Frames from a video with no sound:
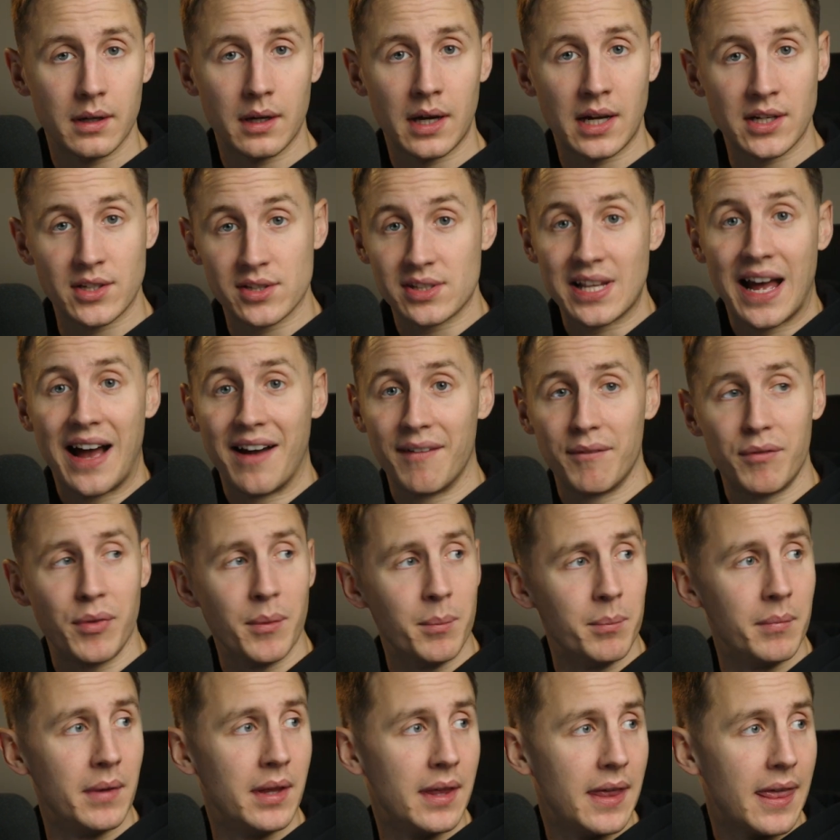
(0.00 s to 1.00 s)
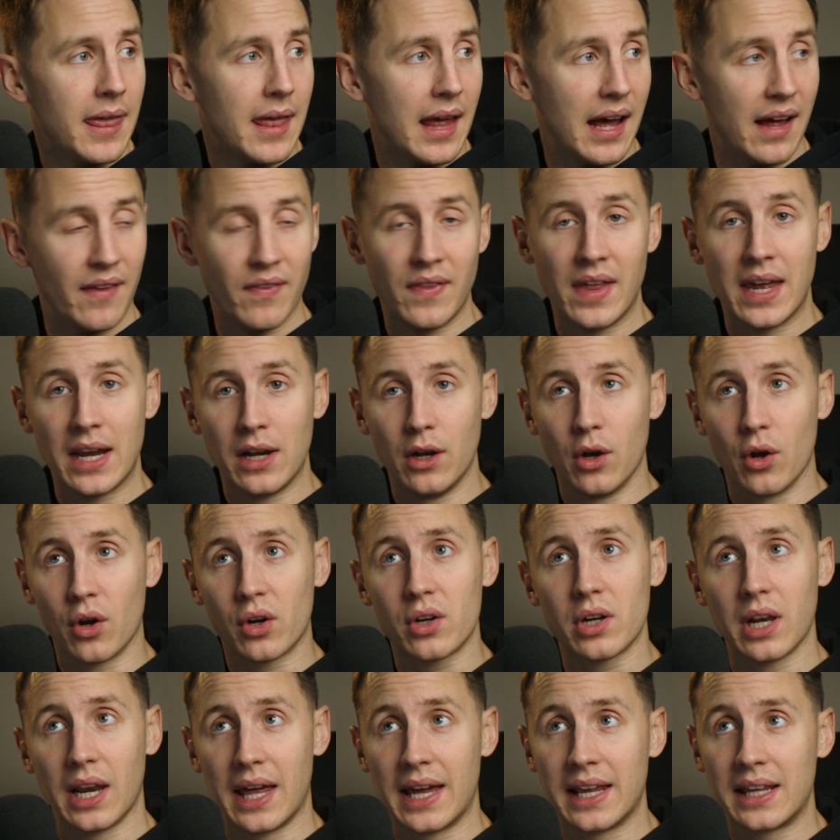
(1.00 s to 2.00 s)
I just have them, and they
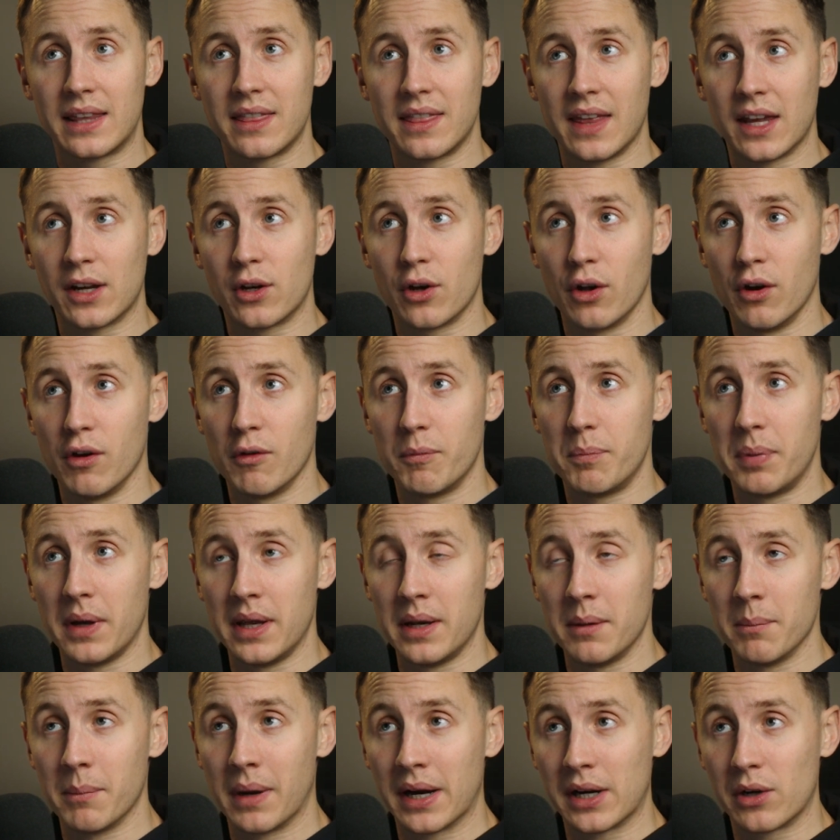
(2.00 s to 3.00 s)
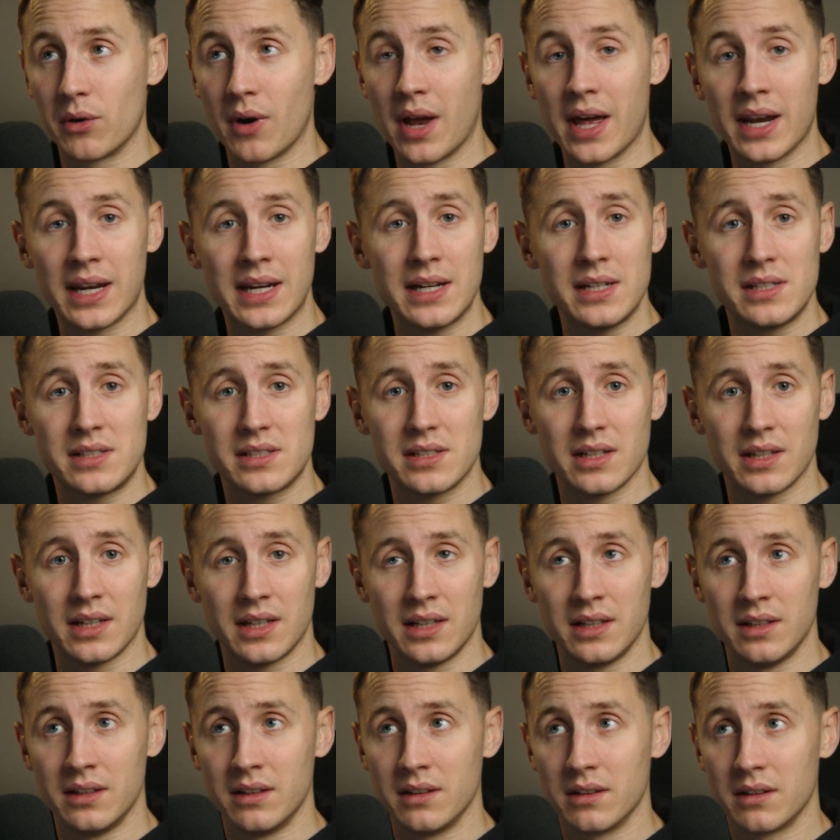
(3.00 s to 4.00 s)
look like they could have been my granny's
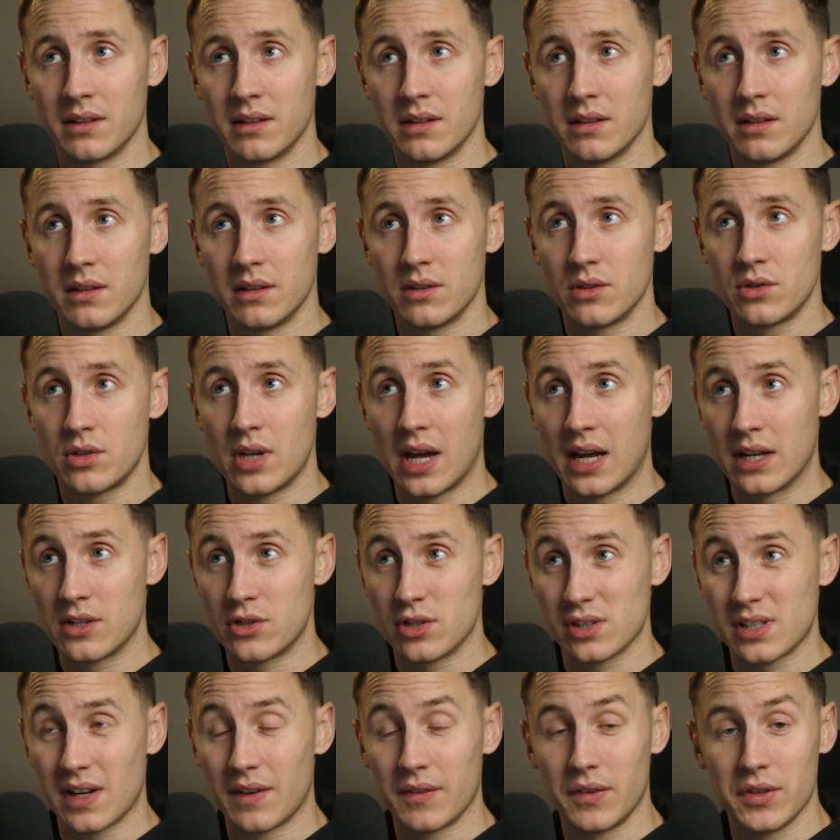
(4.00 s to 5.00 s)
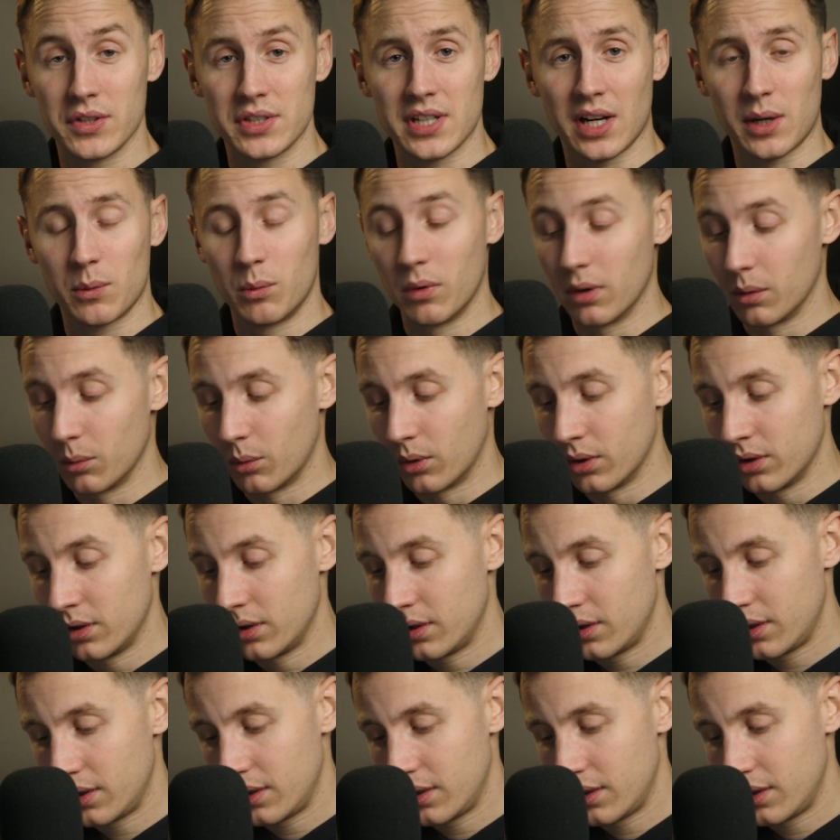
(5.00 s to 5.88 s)
in just after the Second World War.